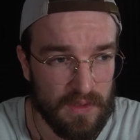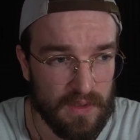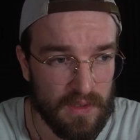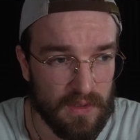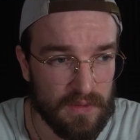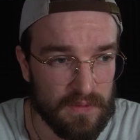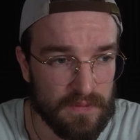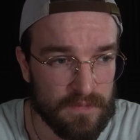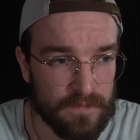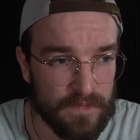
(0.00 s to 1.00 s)
I
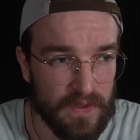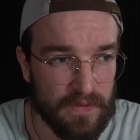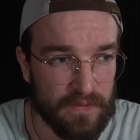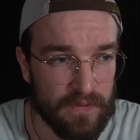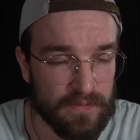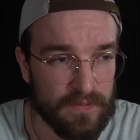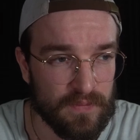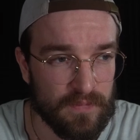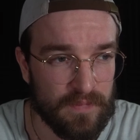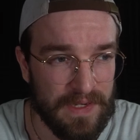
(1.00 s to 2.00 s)
don't know,
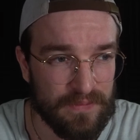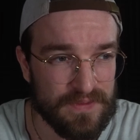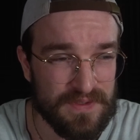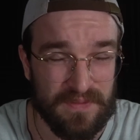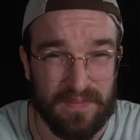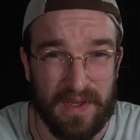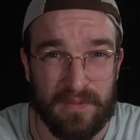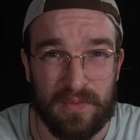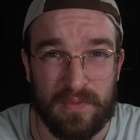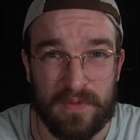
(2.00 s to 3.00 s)
backwards
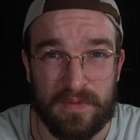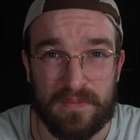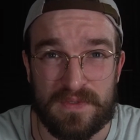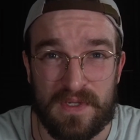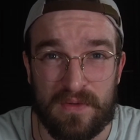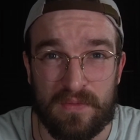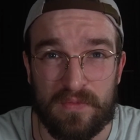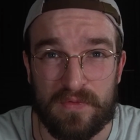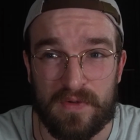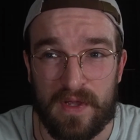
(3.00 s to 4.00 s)
compatible with
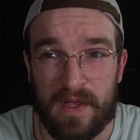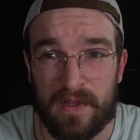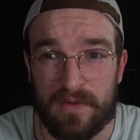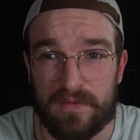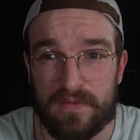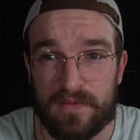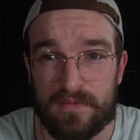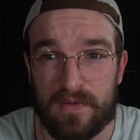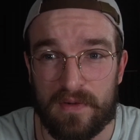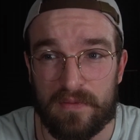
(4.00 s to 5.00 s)
themselves and
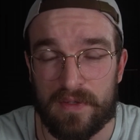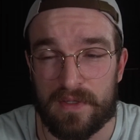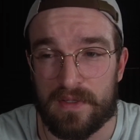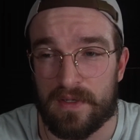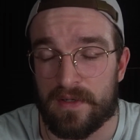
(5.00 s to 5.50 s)
very